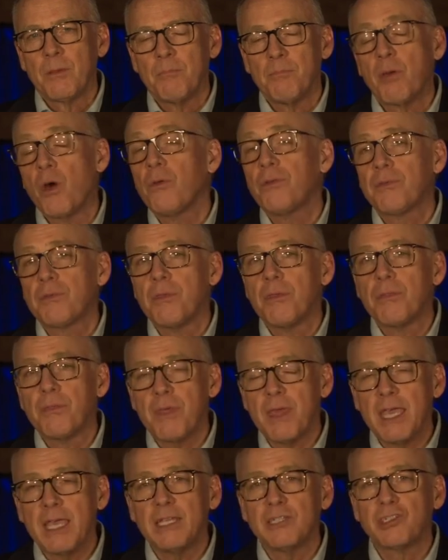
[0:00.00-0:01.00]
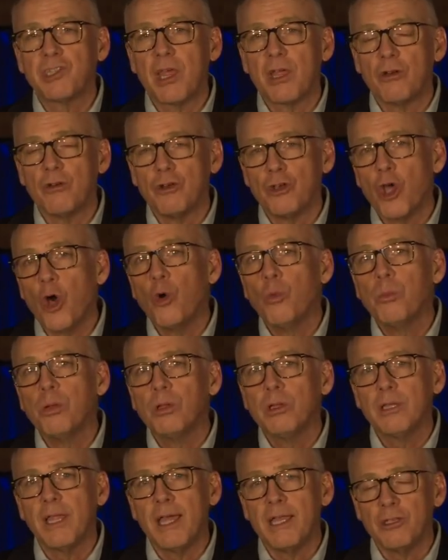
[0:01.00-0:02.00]
both the things that are
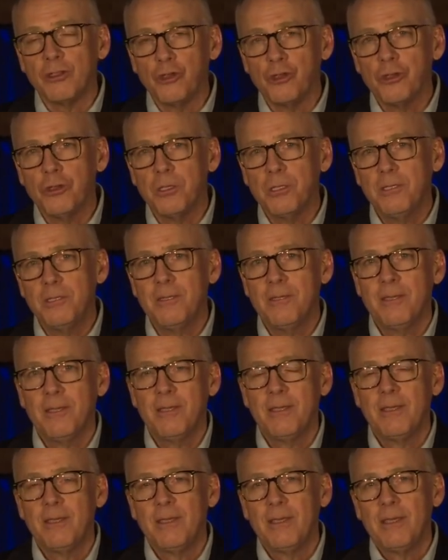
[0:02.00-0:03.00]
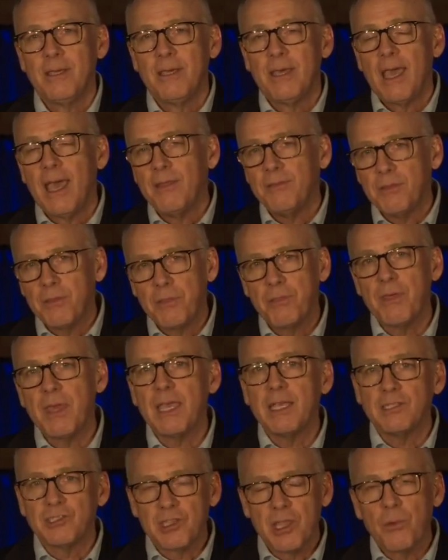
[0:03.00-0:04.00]
noble and good and the
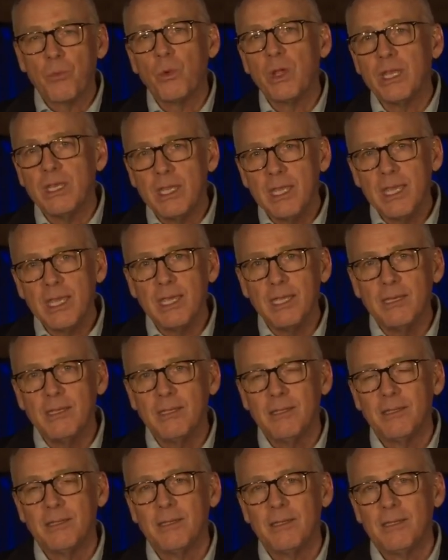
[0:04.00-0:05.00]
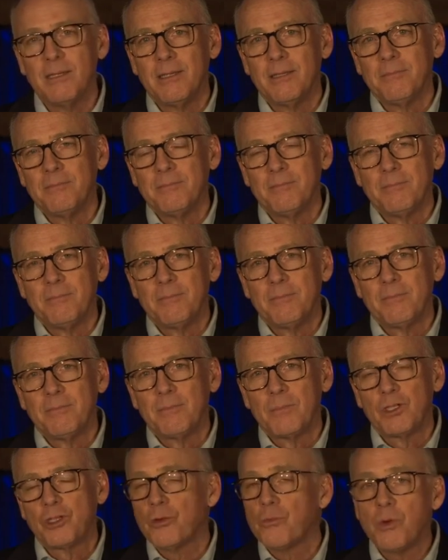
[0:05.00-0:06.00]
things that we need
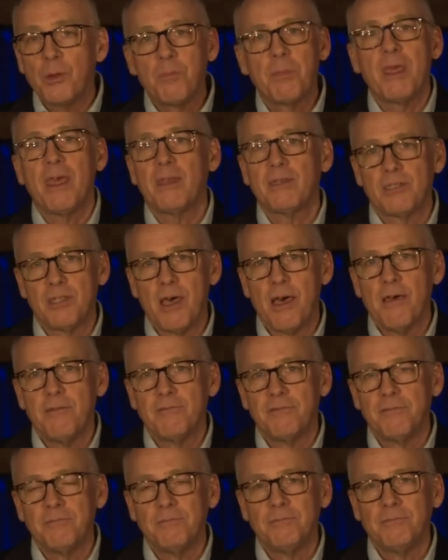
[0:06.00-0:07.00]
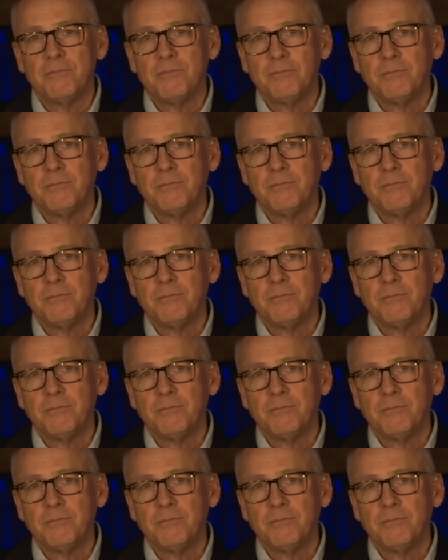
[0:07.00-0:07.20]
to repent of.